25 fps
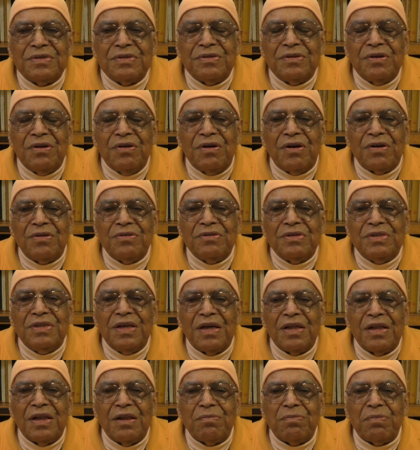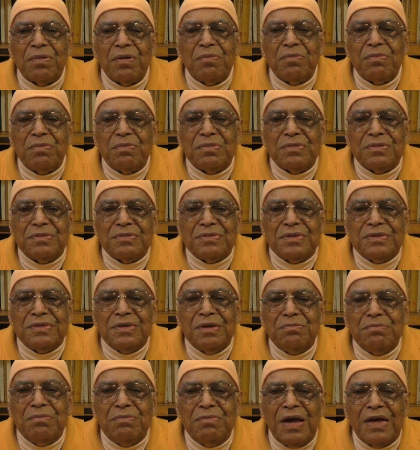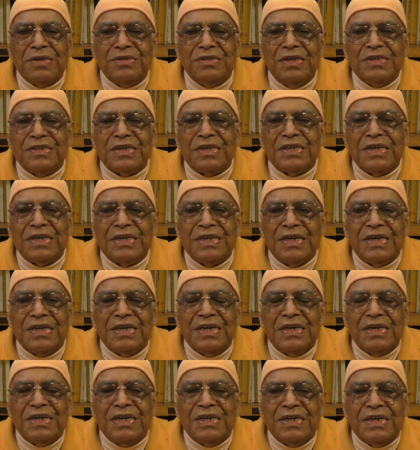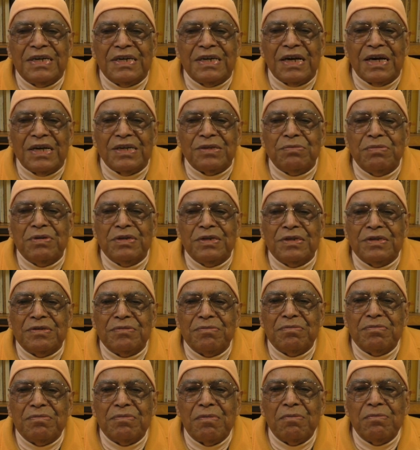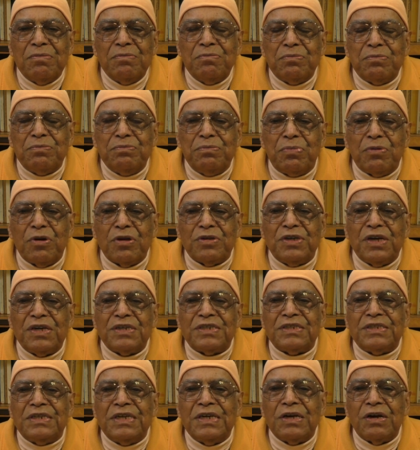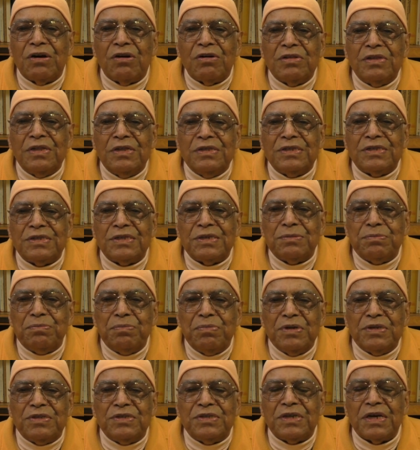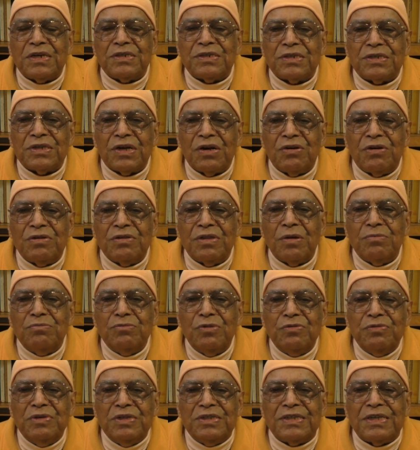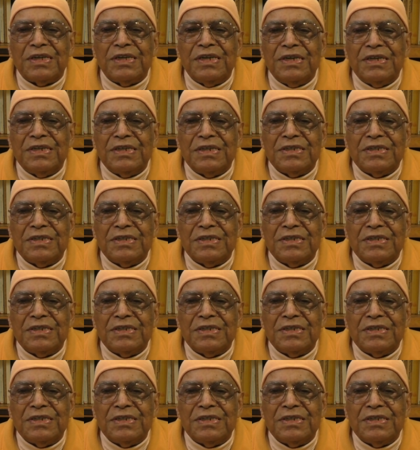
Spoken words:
God, with the help of the magic, has been projecting all these pictures on the movie screen.